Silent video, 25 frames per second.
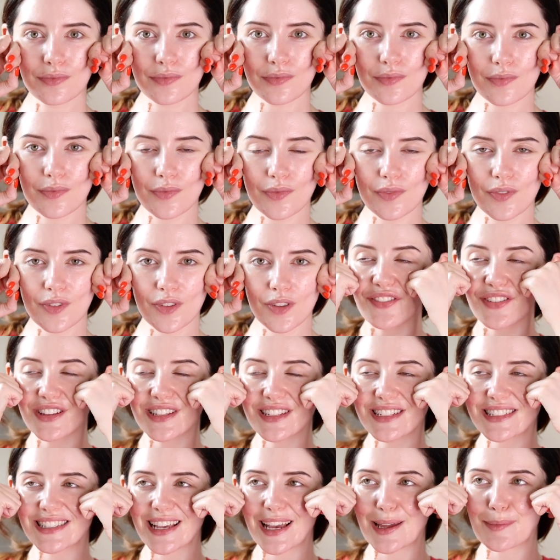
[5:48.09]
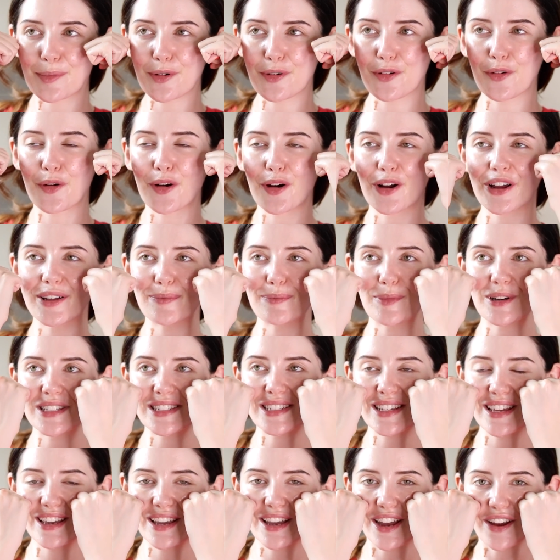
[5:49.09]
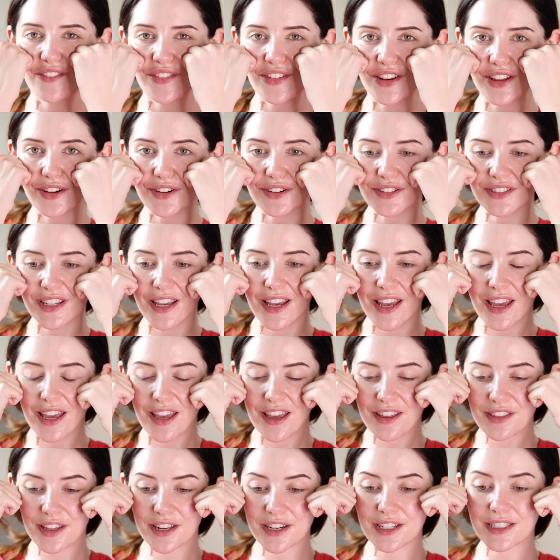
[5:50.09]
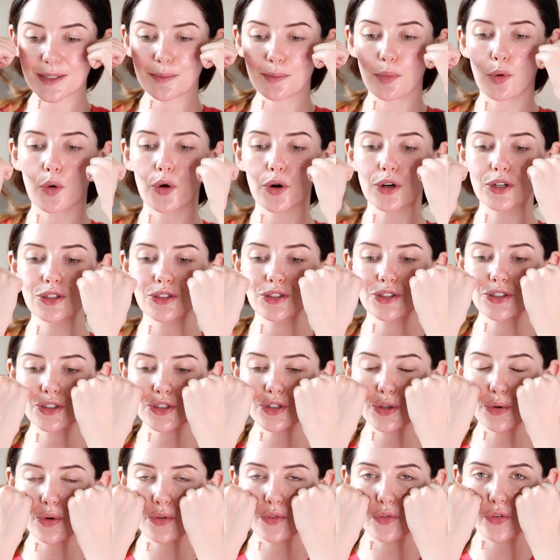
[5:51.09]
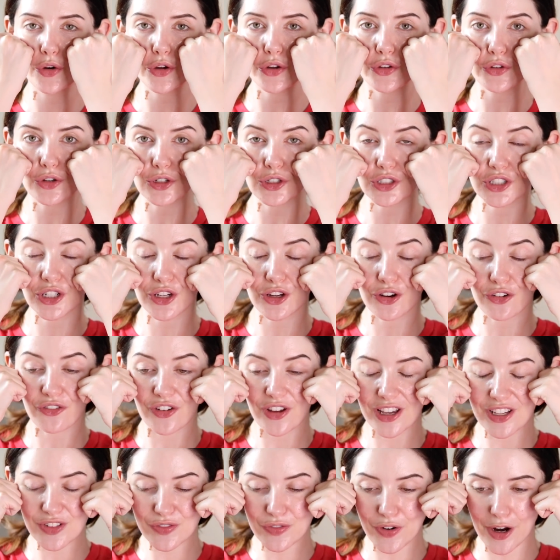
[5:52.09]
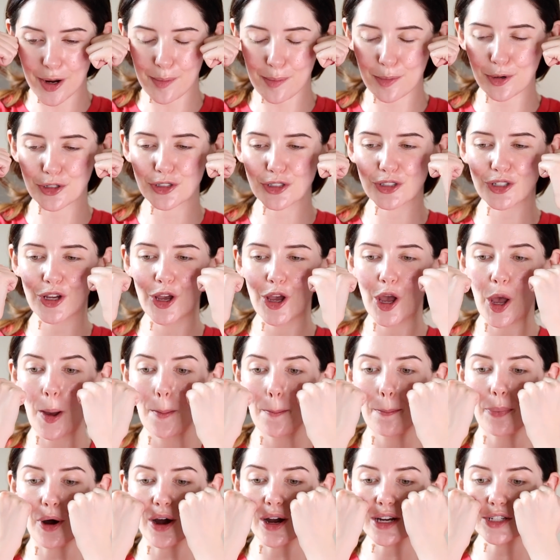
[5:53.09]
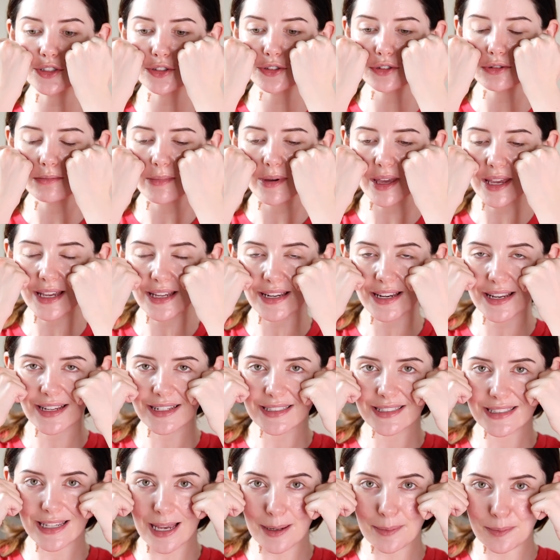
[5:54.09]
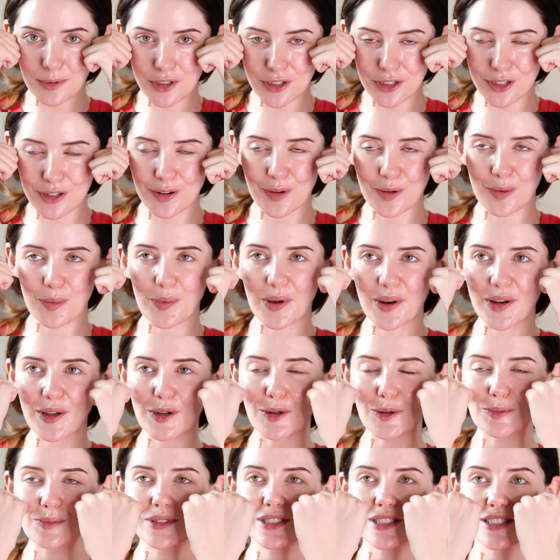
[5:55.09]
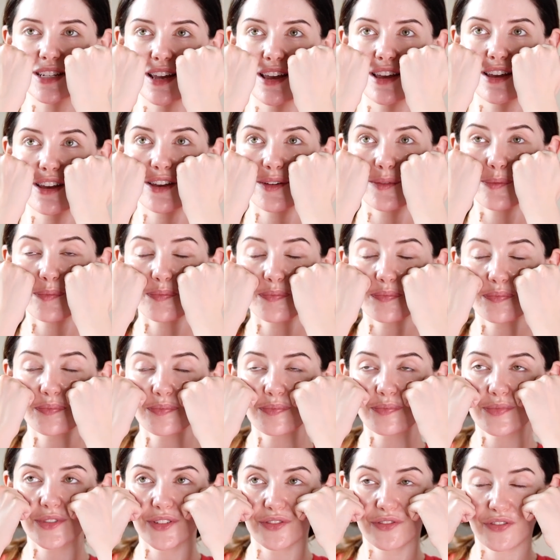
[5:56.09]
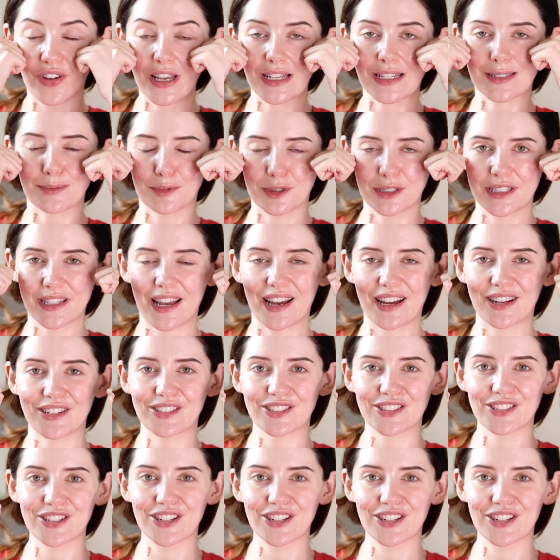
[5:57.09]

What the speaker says: I've definitely said before in my skincare videos that it's important to avoid twitching your face very much, but I do make an exception when it comes to face massage,